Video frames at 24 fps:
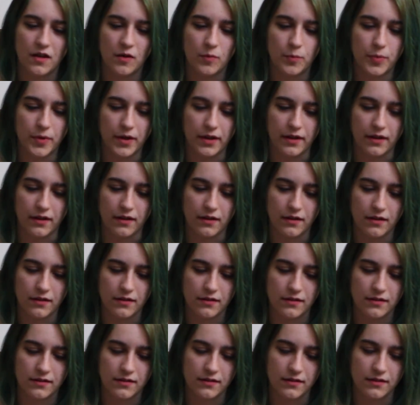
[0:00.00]
but
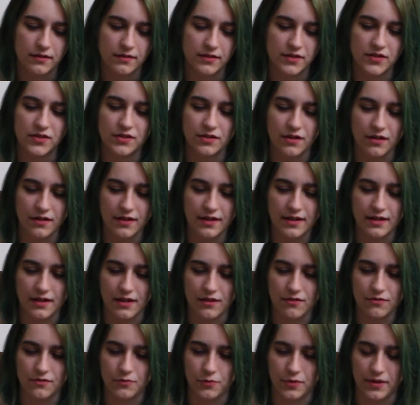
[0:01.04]
the starting
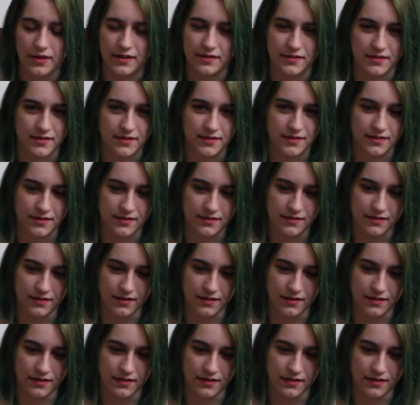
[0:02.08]
out quests